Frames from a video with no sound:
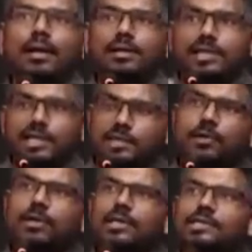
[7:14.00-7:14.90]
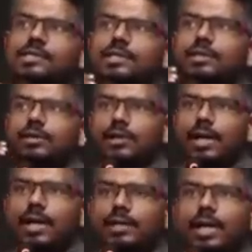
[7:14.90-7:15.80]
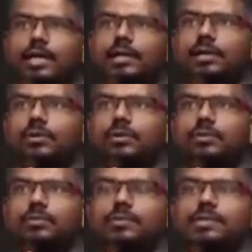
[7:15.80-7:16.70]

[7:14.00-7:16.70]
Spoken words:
just because you're entitled to